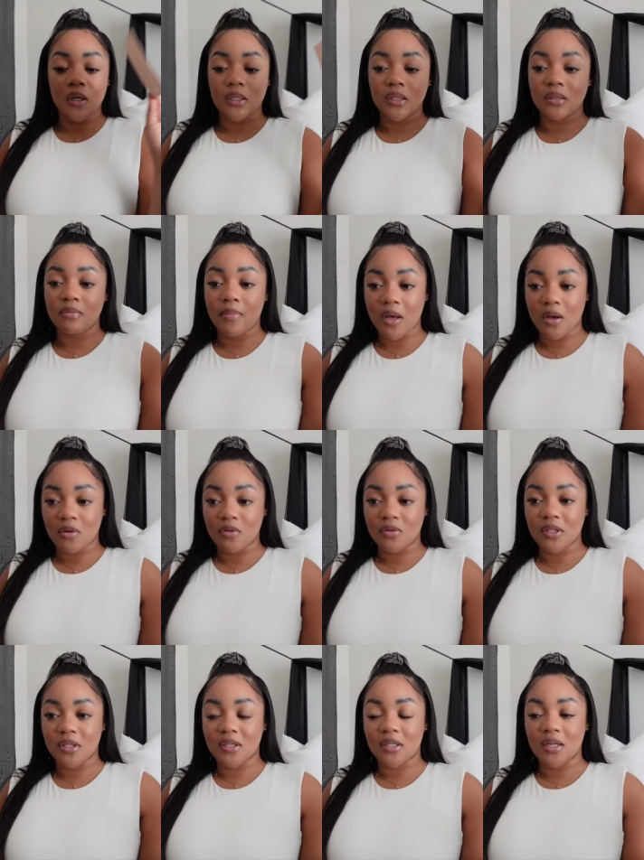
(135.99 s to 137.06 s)

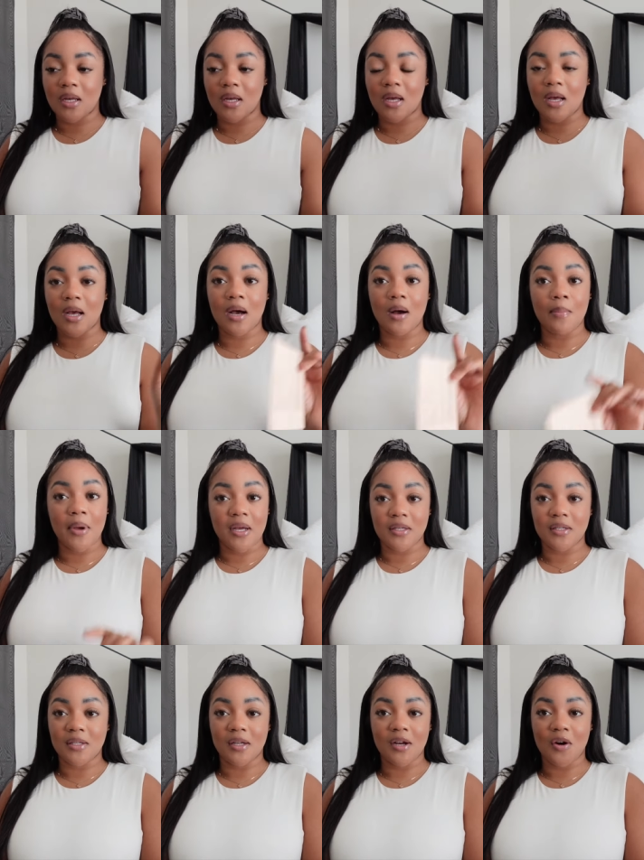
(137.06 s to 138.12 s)
smells
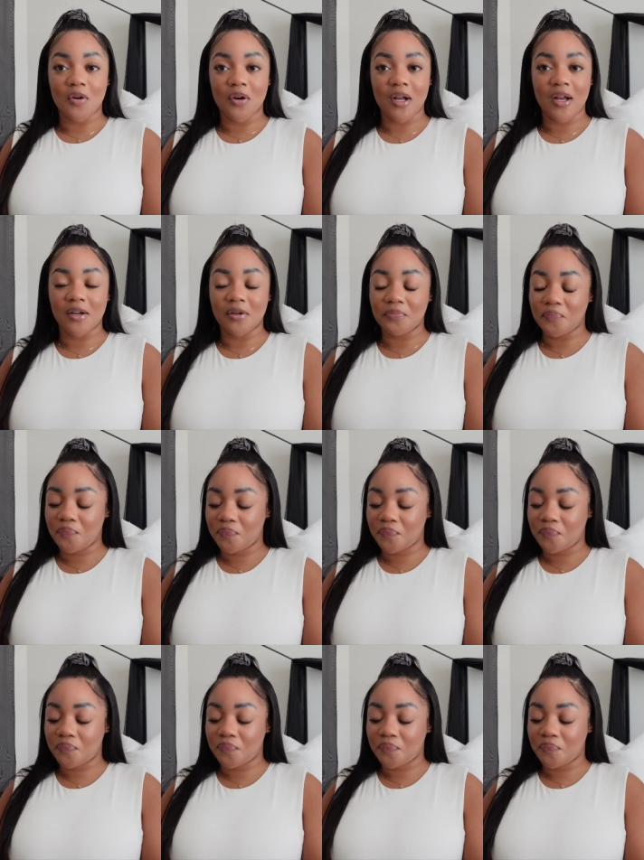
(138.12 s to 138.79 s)
amazing, okay.